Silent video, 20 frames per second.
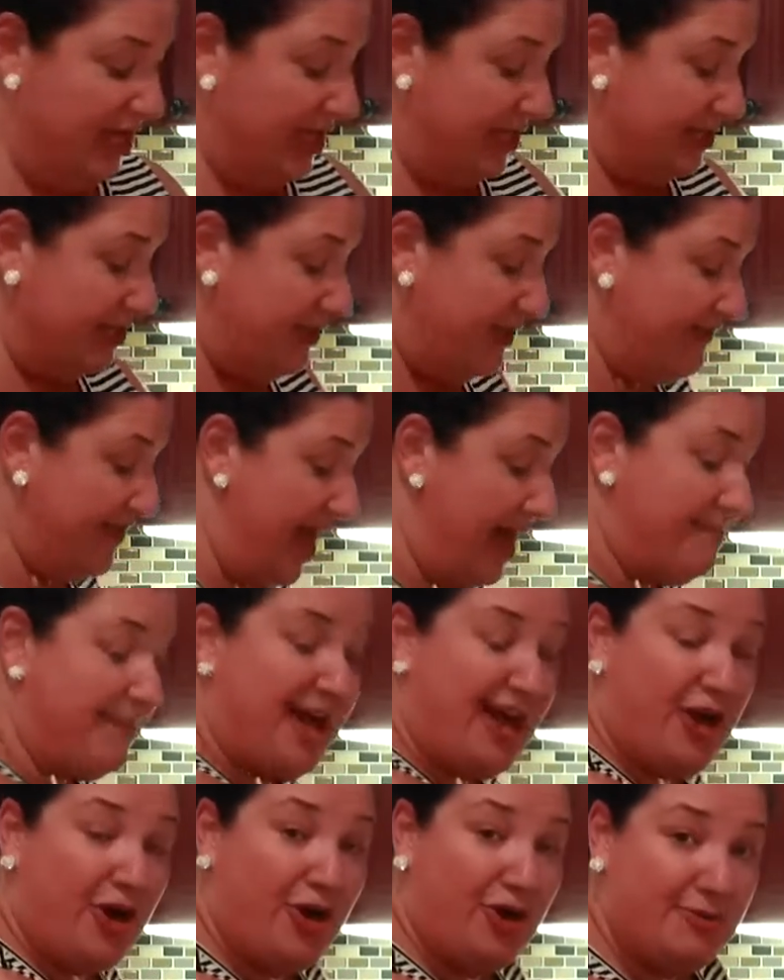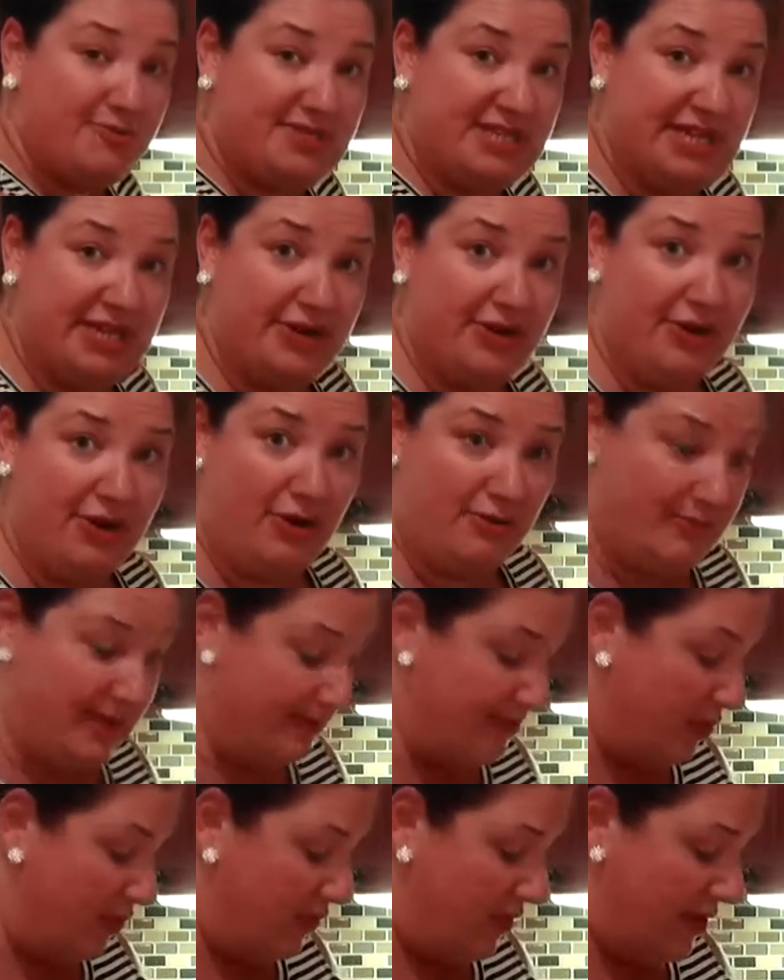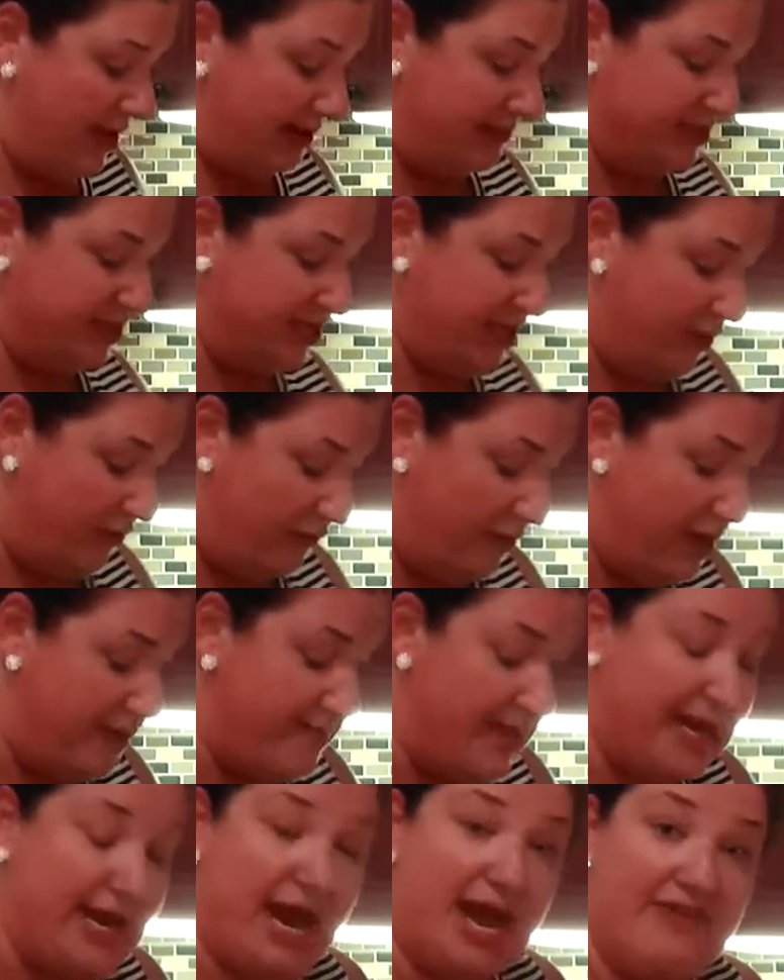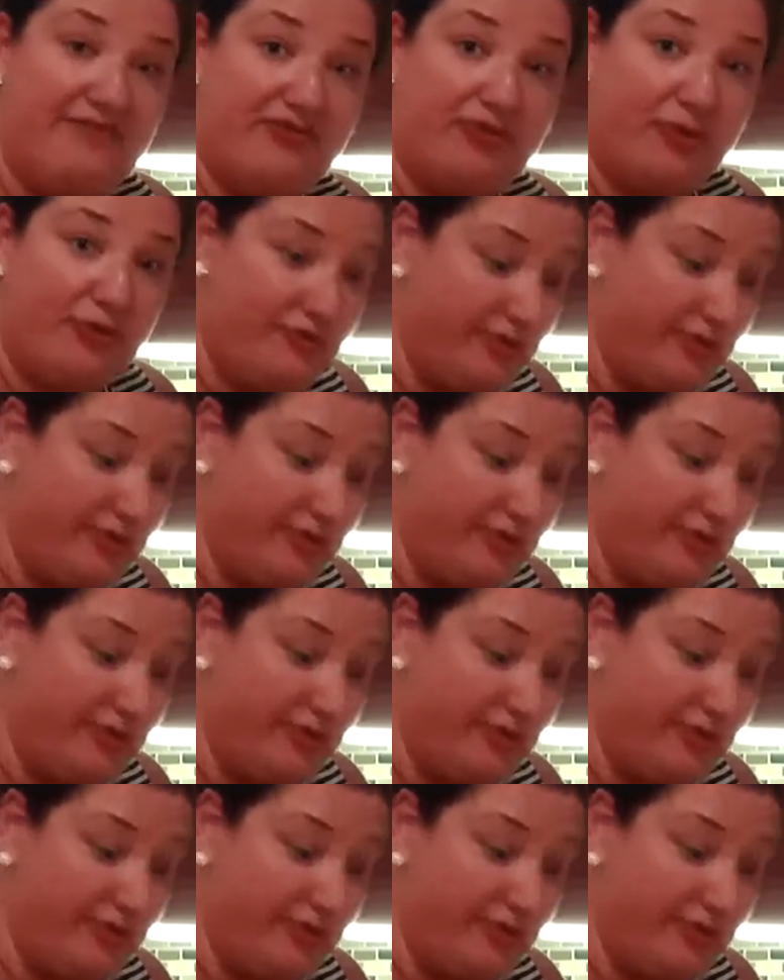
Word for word: So I've got my herbs here on my board. I'm just going to run my knife through